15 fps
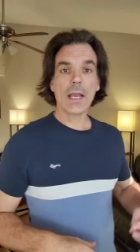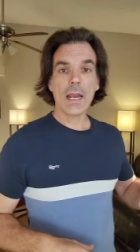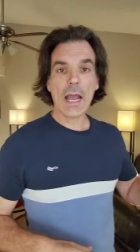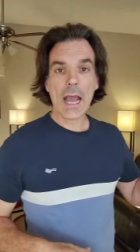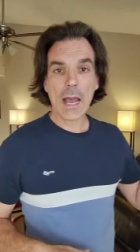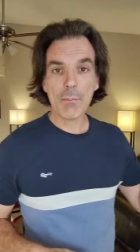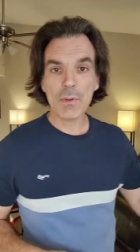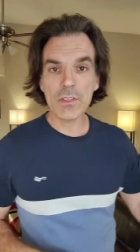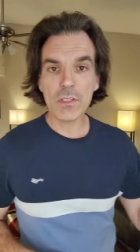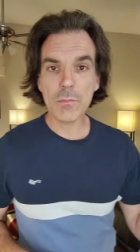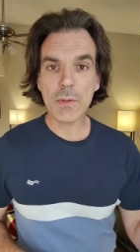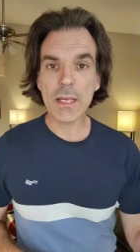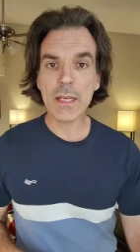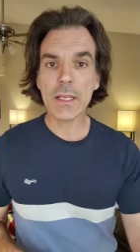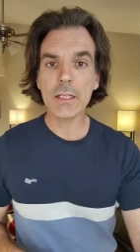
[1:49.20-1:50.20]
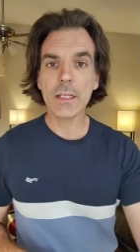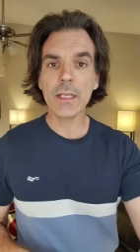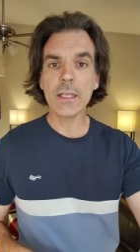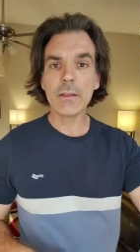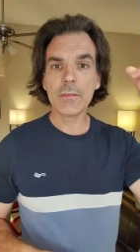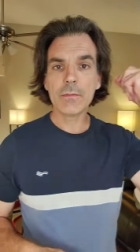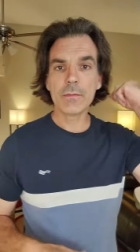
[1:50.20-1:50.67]
It happens
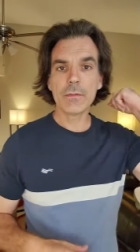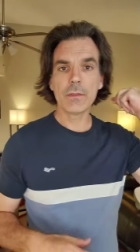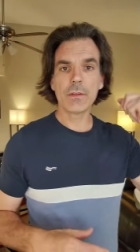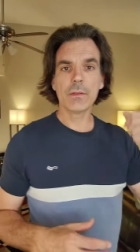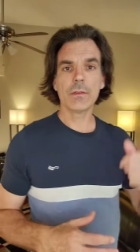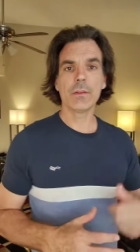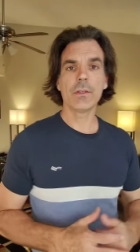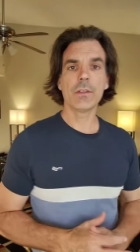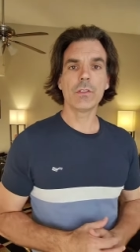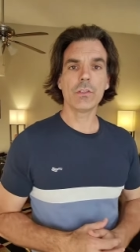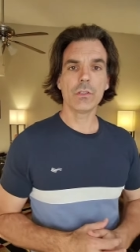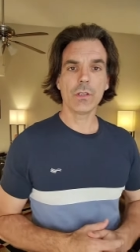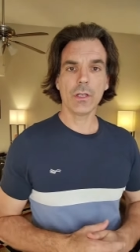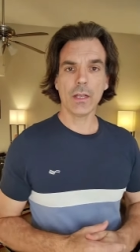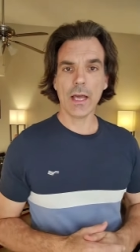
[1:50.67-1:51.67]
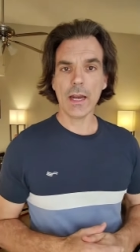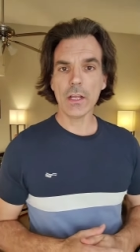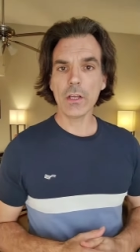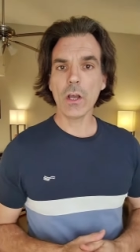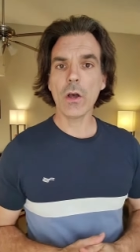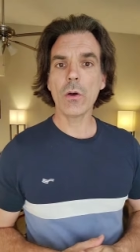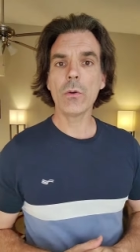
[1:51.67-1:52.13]
immediately. Let
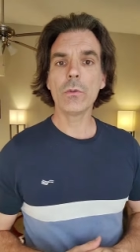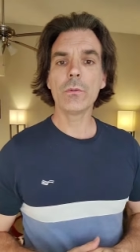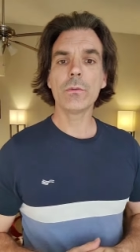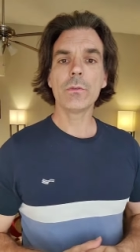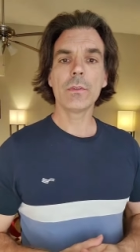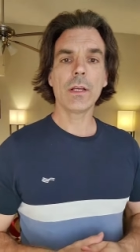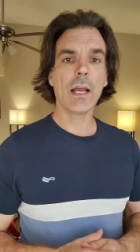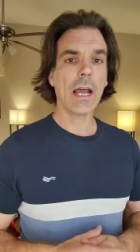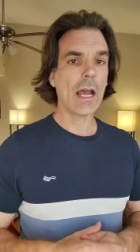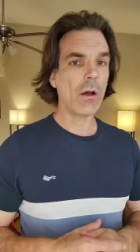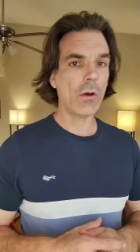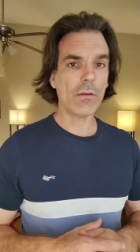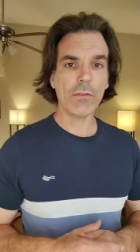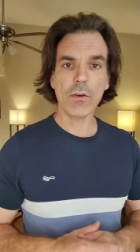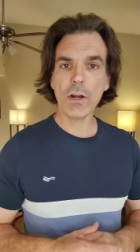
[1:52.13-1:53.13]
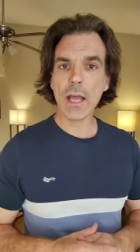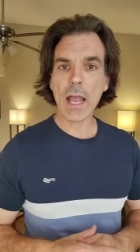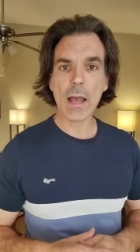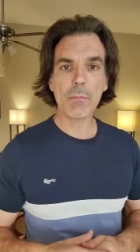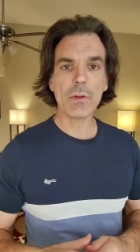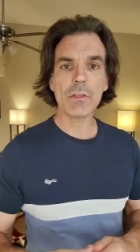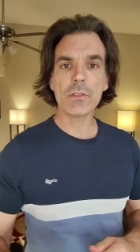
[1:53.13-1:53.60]
it go, however it
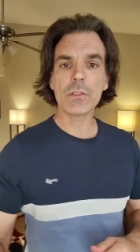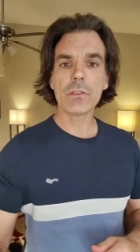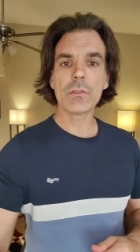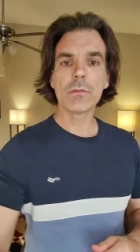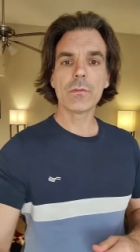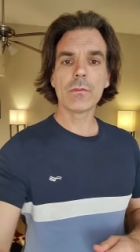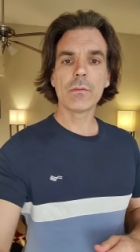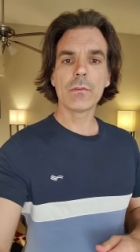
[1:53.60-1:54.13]
happens.